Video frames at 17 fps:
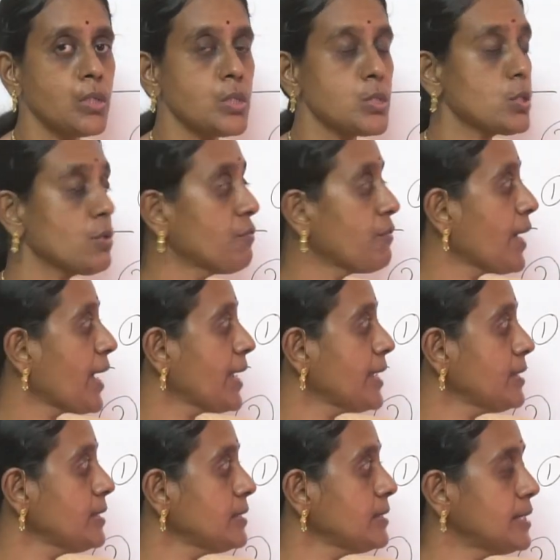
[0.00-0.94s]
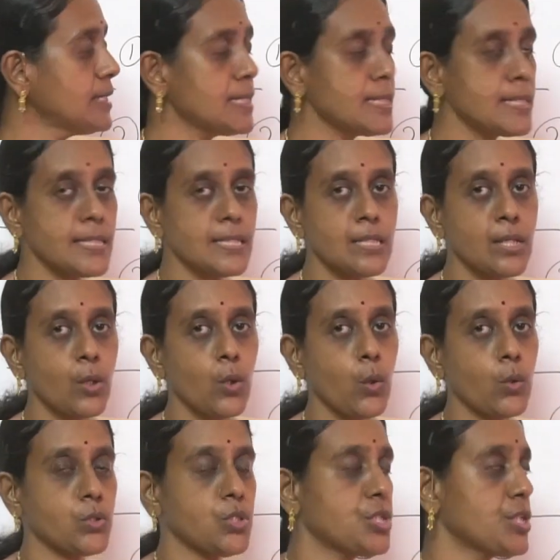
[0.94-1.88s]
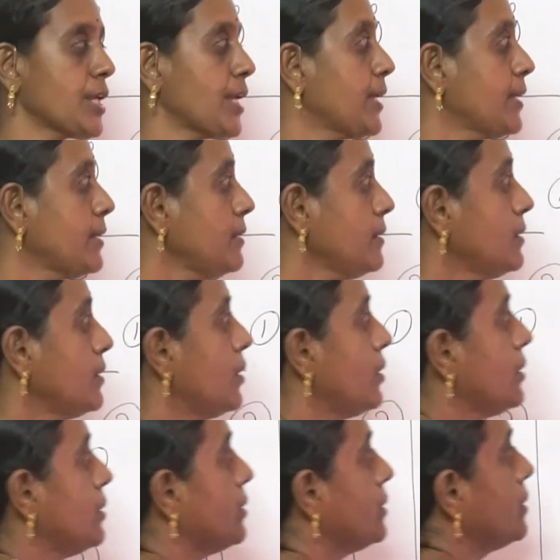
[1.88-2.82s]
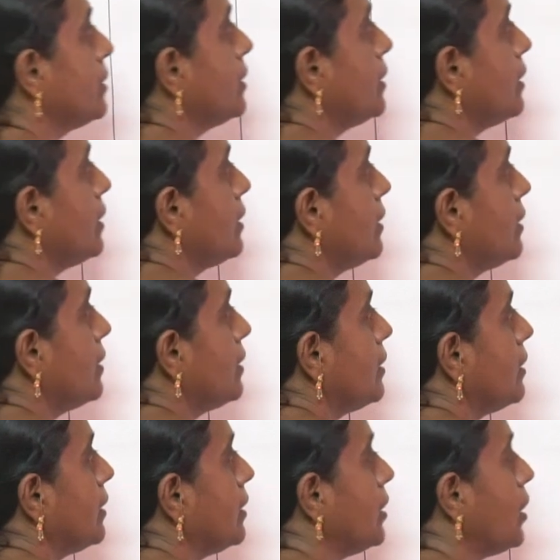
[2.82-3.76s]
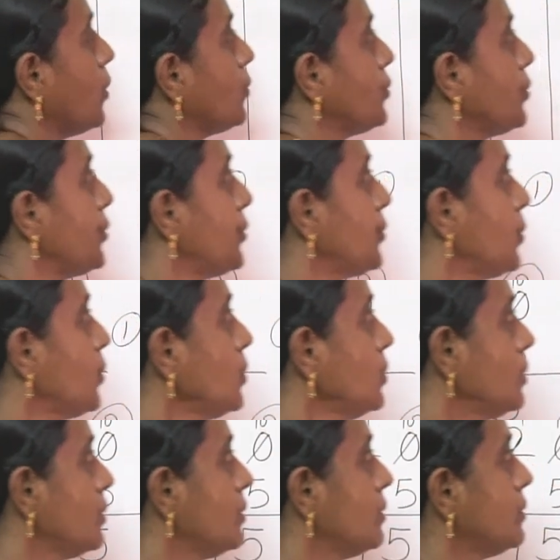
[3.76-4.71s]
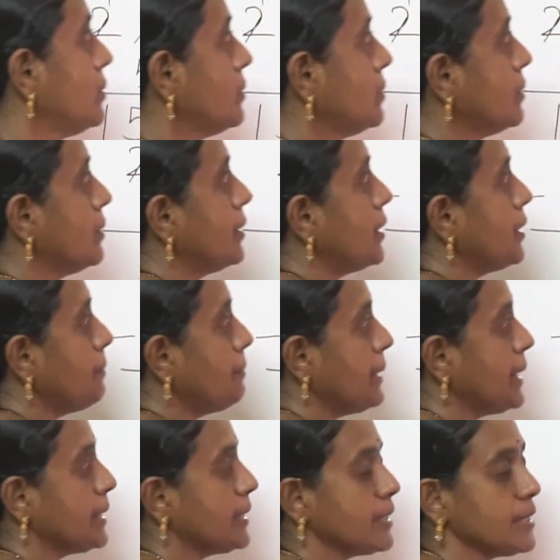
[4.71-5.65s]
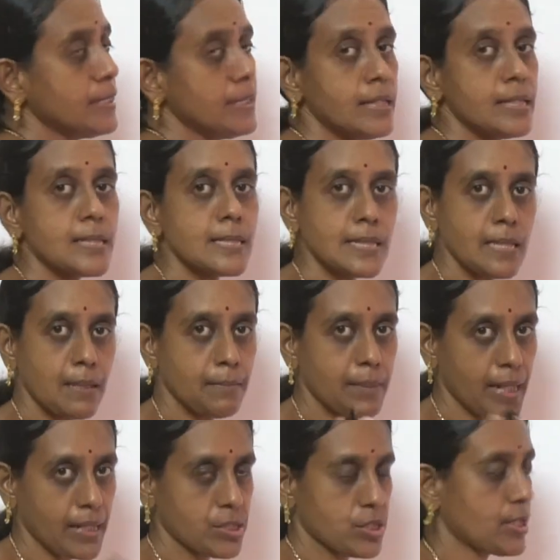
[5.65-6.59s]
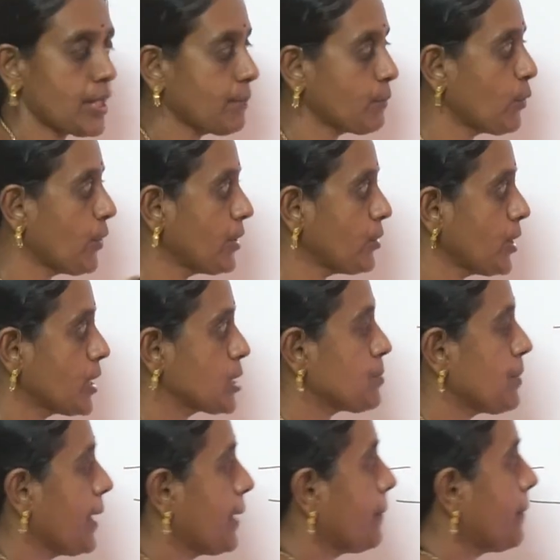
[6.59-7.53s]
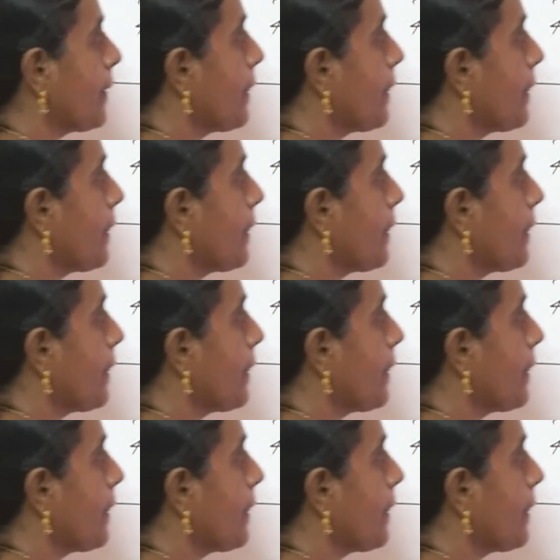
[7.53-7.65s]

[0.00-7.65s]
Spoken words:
So find this quotient. How to do? Repeated subtraction. I'm going to explain.